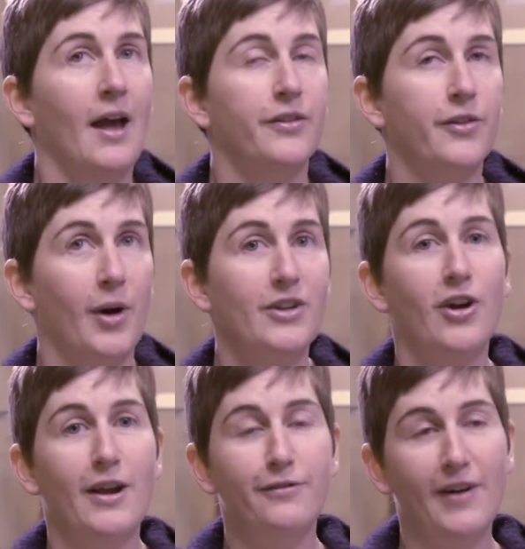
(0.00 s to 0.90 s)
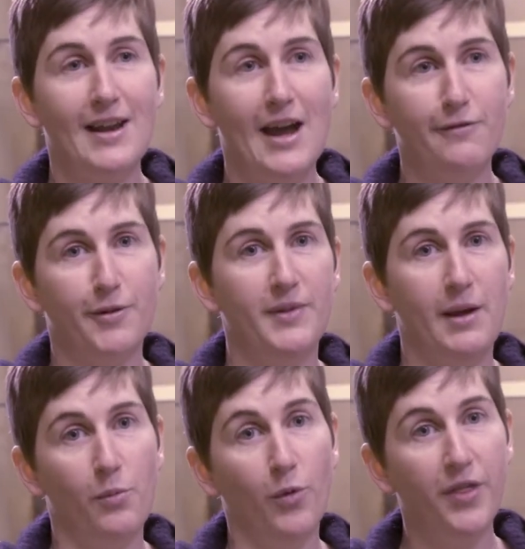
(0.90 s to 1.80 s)
So I try and find out from
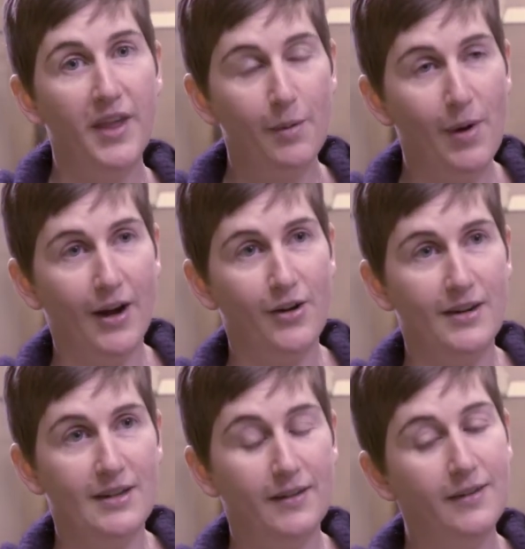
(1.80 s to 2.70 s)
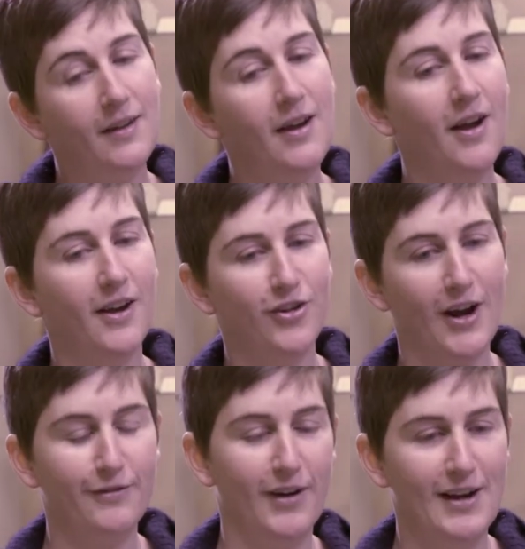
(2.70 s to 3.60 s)
them what their background is. I try
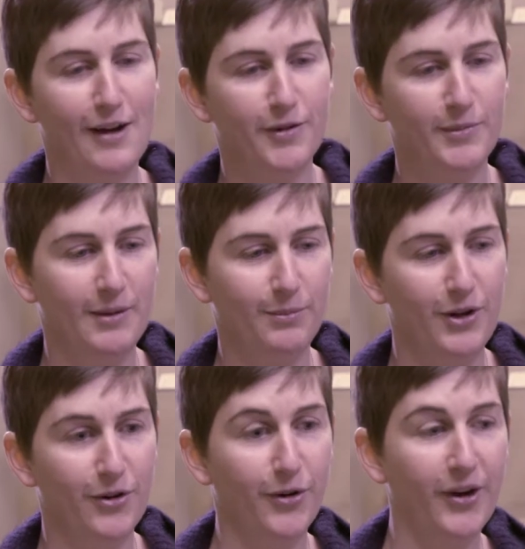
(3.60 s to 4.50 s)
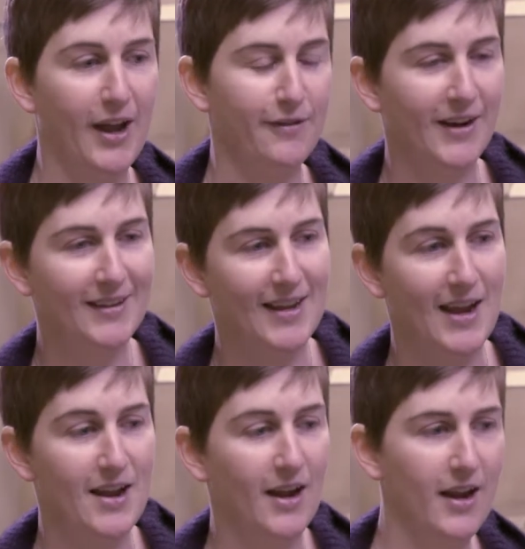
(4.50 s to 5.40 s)
and find out from them, okay, if I
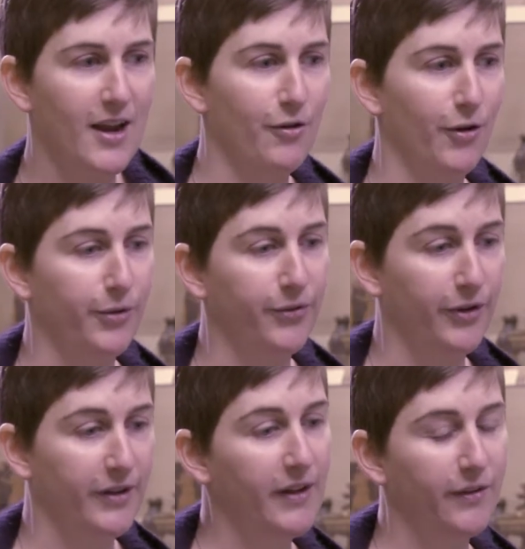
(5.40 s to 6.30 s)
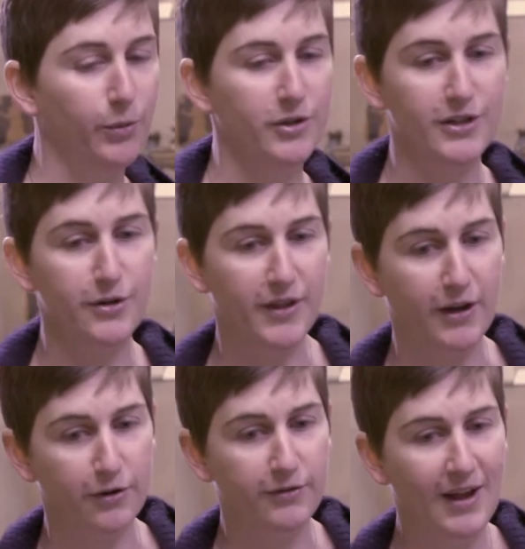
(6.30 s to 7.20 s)
say a hero who's good at this, what do you
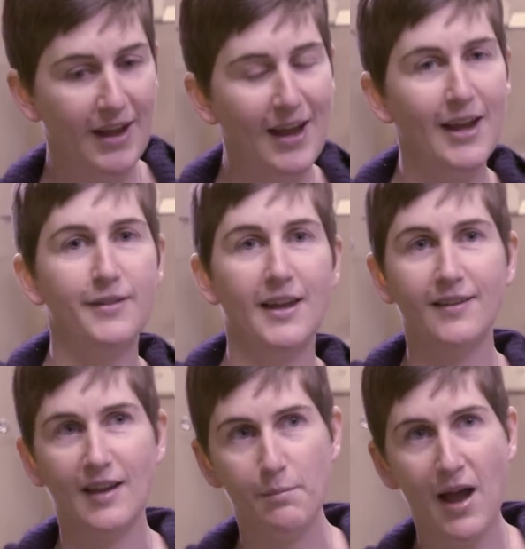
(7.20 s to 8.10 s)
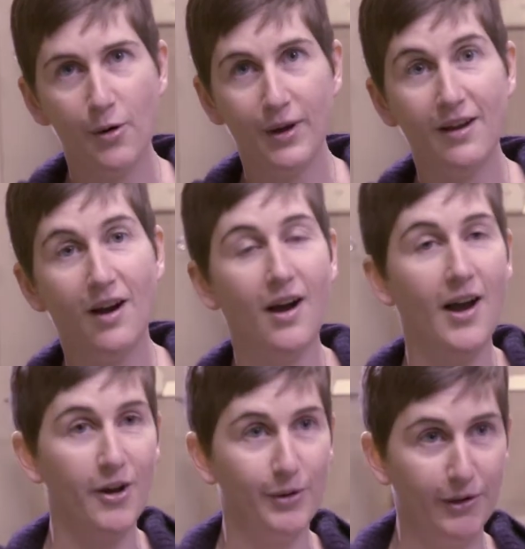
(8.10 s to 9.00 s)
think of? If they say Maui,
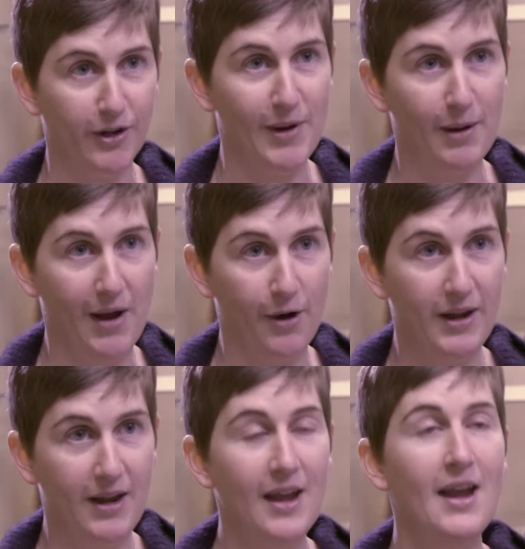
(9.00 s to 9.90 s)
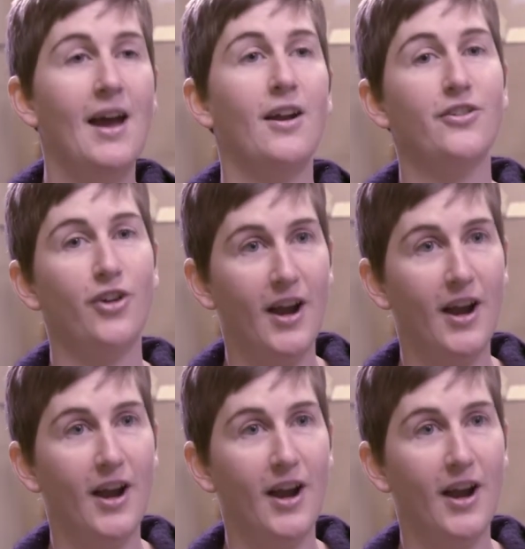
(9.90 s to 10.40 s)
I go and learn about Maui and I try